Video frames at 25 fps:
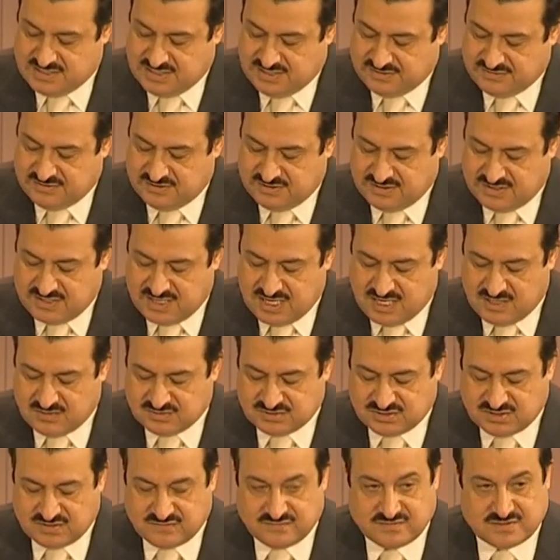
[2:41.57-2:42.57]
at the
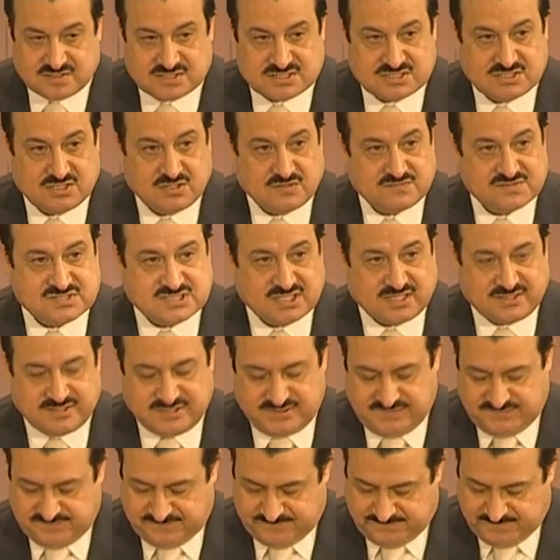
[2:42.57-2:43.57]
renowned University of
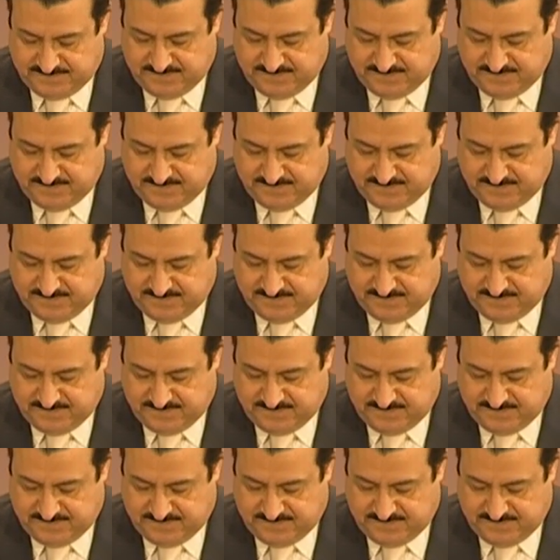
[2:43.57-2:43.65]
Surrey,